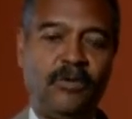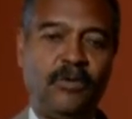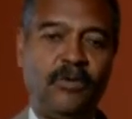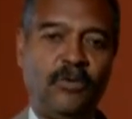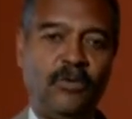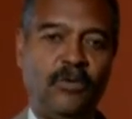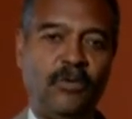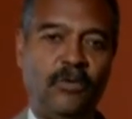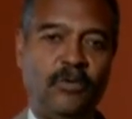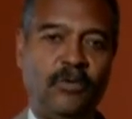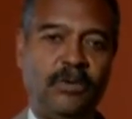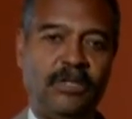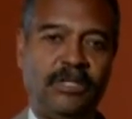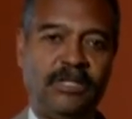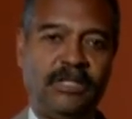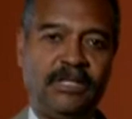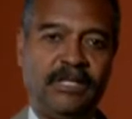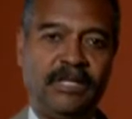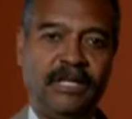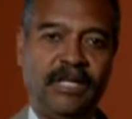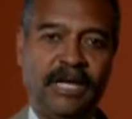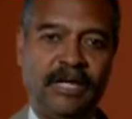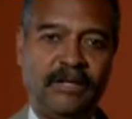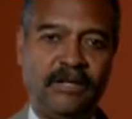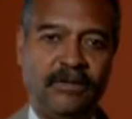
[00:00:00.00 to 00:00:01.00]
who was
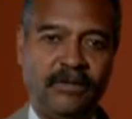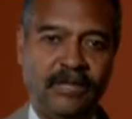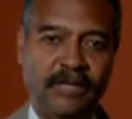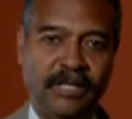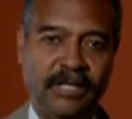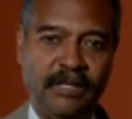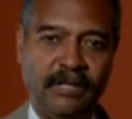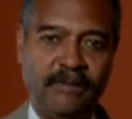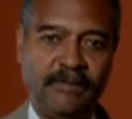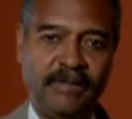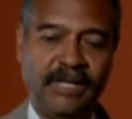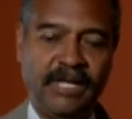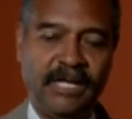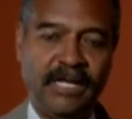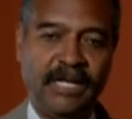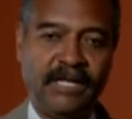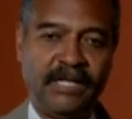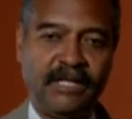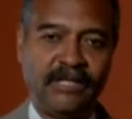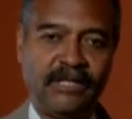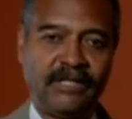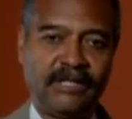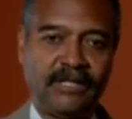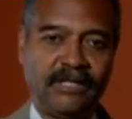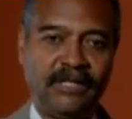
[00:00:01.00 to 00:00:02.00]
not only a
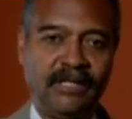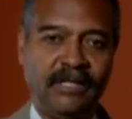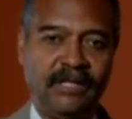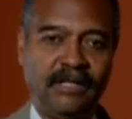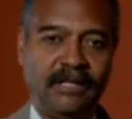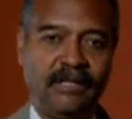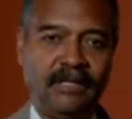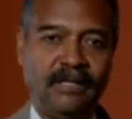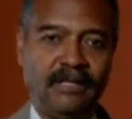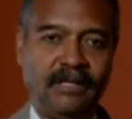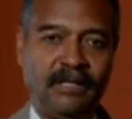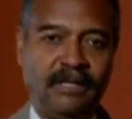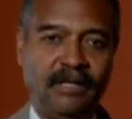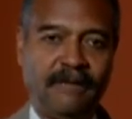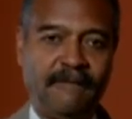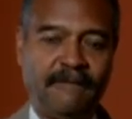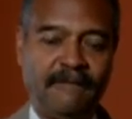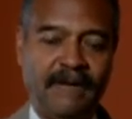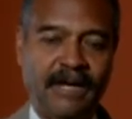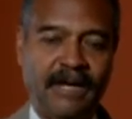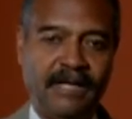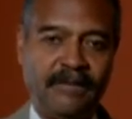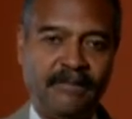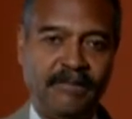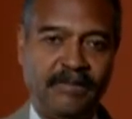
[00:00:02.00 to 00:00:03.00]
pianist, a
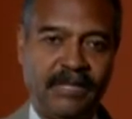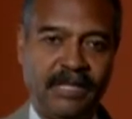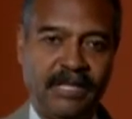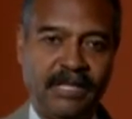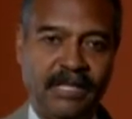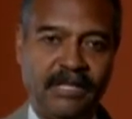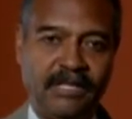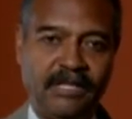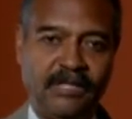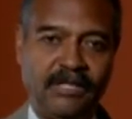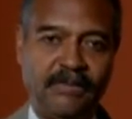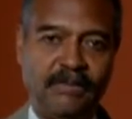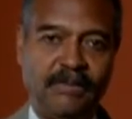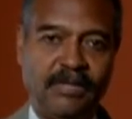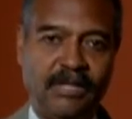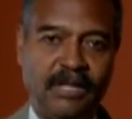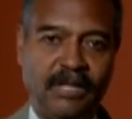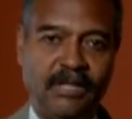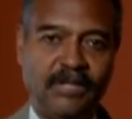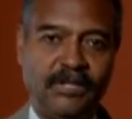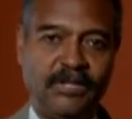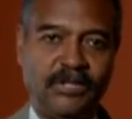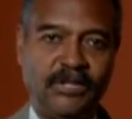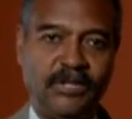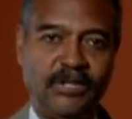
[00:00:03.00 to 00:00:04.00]
fine pianist, but
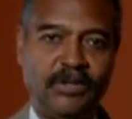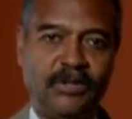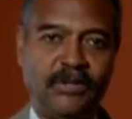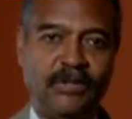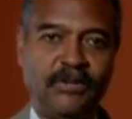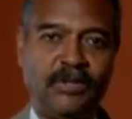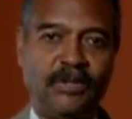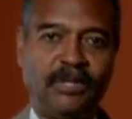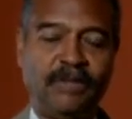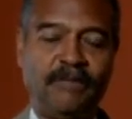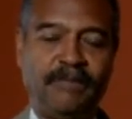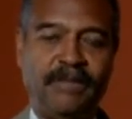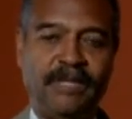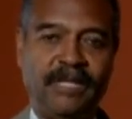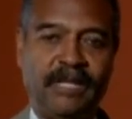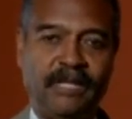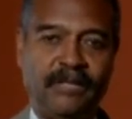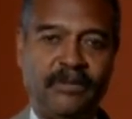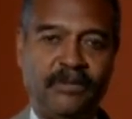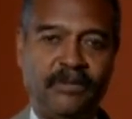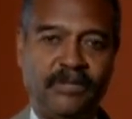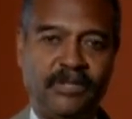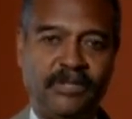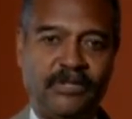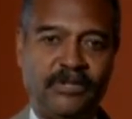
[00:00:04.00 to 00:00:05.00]
also a
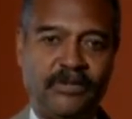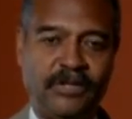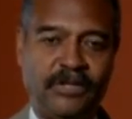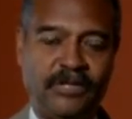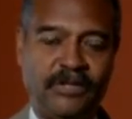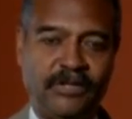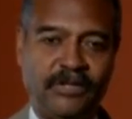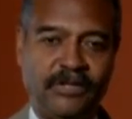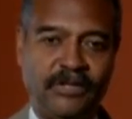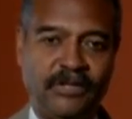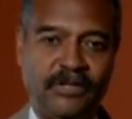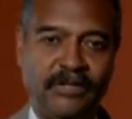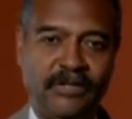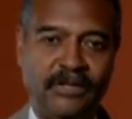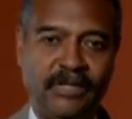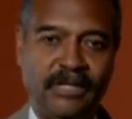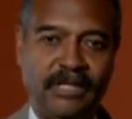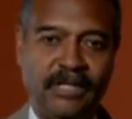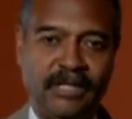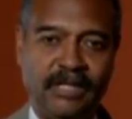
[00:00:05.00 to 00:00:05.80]
piano instructor.